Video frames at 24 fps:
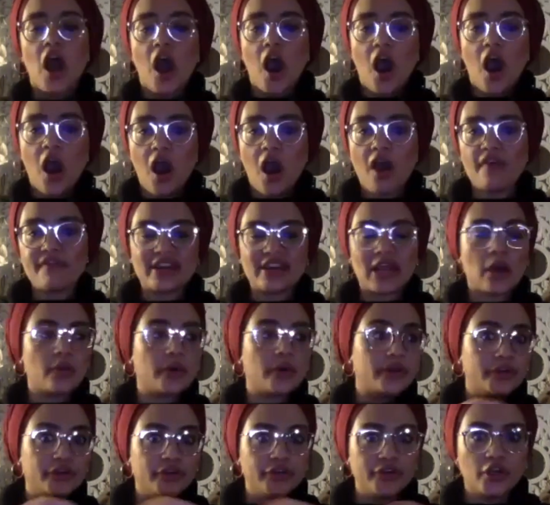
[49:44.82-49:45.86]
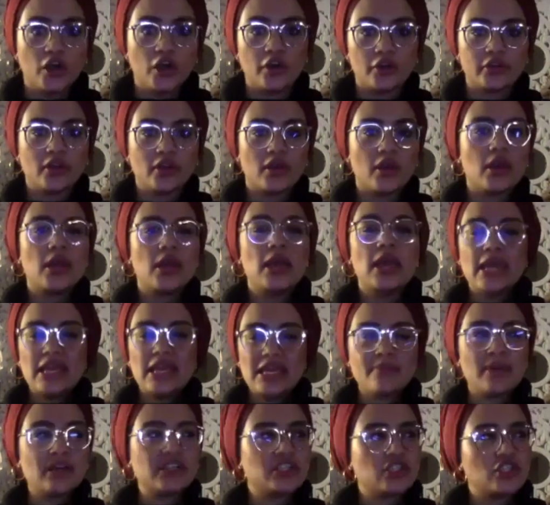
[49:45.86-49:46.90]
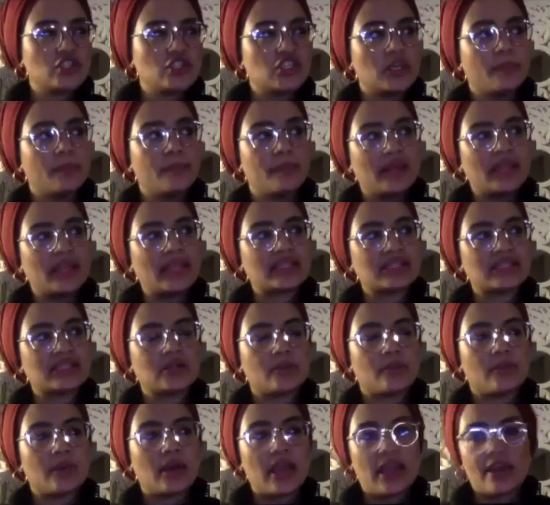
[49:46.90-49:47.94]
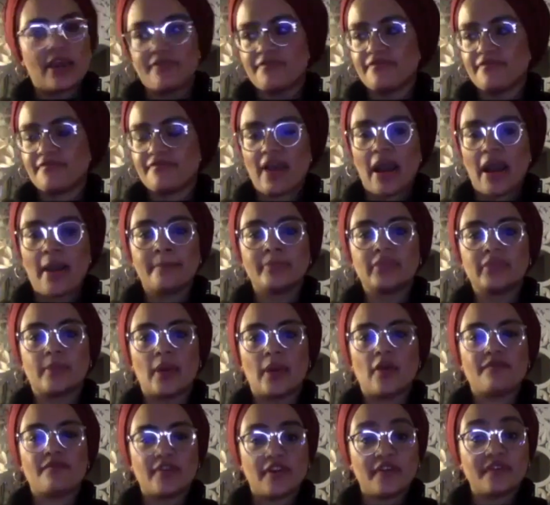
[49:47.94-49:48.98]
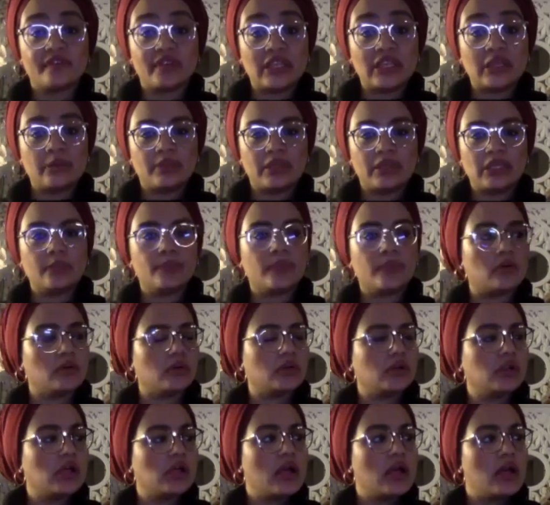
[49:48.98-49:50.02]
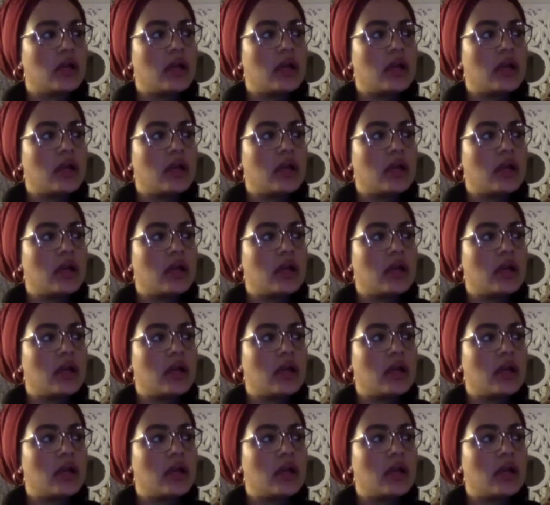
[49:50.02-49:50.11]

Half an hour, done. Imagine she fammed about 15 people